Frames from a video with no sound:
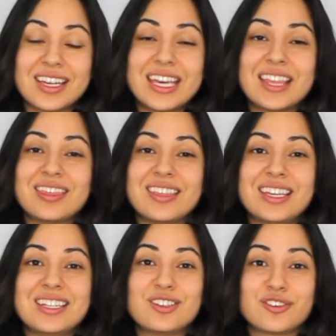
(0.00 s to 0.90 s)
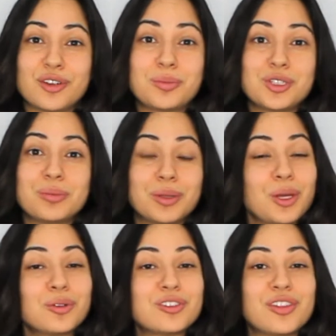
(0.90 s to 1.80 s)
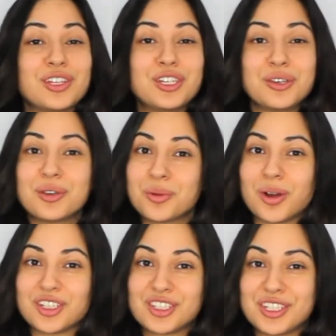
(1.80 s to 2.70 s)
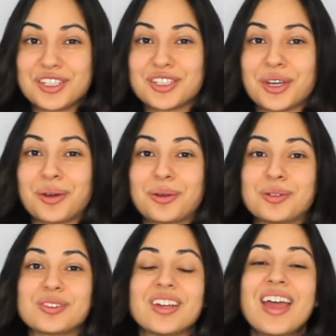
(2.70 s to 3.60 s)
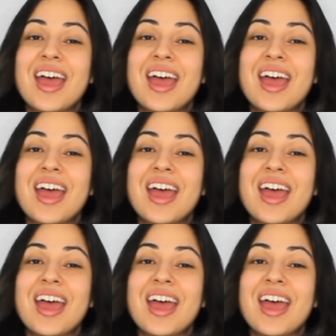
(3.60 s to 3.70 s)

in the description below so that you can watch these shows,